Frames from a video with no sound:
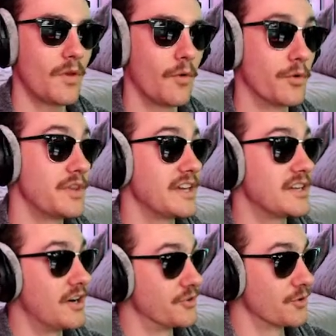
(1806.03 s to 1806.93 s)
Or,
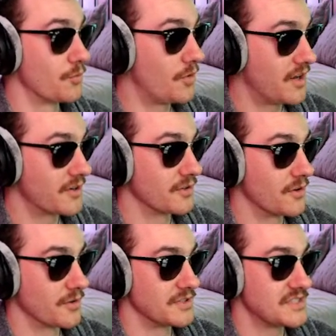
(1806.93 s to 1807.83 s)
like, underwater
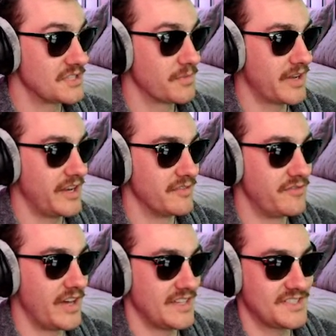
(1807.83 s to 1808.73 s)
or in some kind of
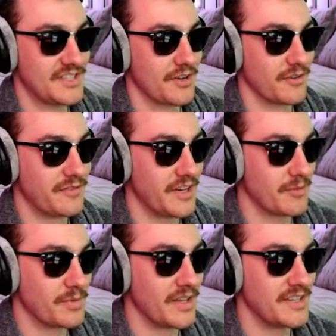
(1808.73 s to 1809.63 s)
vast,
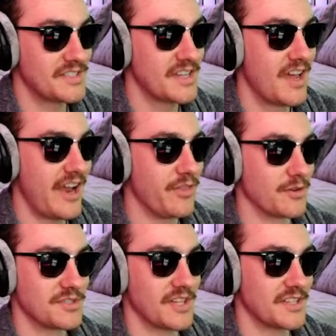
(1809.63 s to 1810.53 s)
terrifying place, and
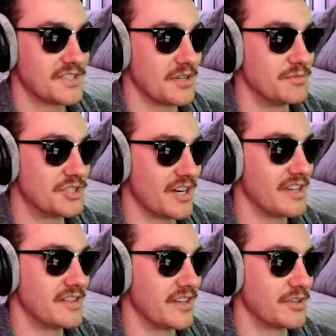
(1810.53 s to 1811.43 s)
there's like some
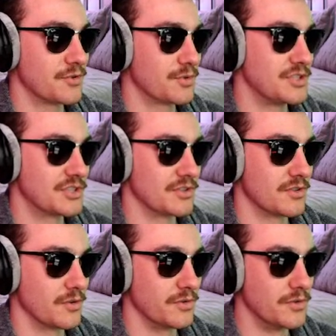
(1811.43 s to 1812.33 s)
giant like
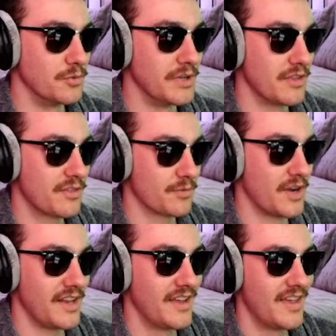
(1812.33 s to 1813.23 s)
creature or looming
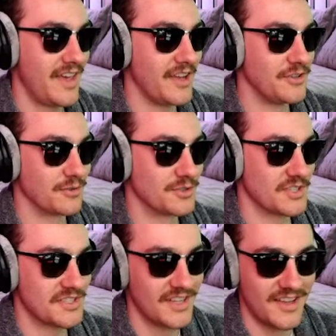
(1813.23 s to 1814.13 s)
threat, and you're
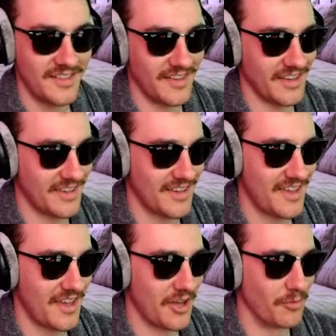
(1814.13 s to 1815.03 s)
just like
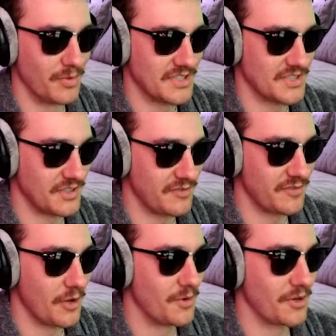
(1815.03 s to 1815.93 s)
helplessly
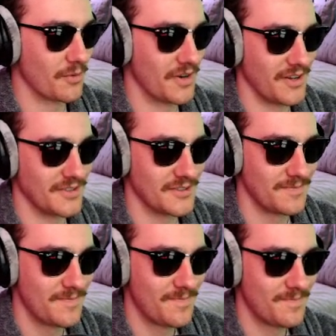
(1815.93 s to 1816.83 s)
floating around.
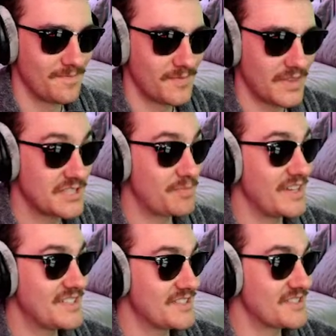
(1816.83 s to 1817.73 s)

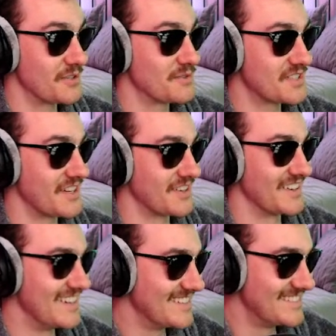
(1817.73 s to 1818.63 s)
Space is so
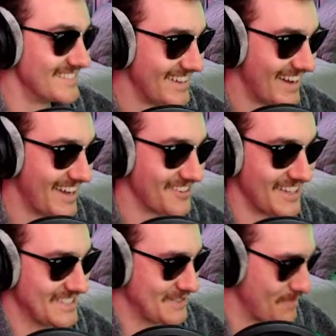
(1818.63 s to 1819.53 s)
scary. I don't
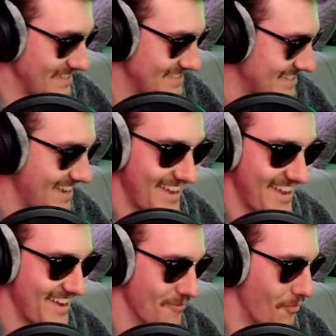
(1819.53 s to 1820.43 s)
like space
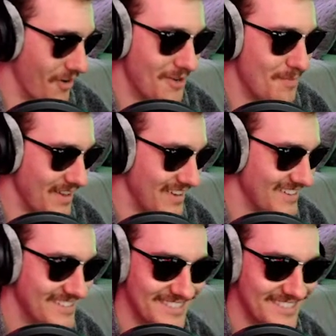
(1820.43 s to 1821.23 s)
one bit.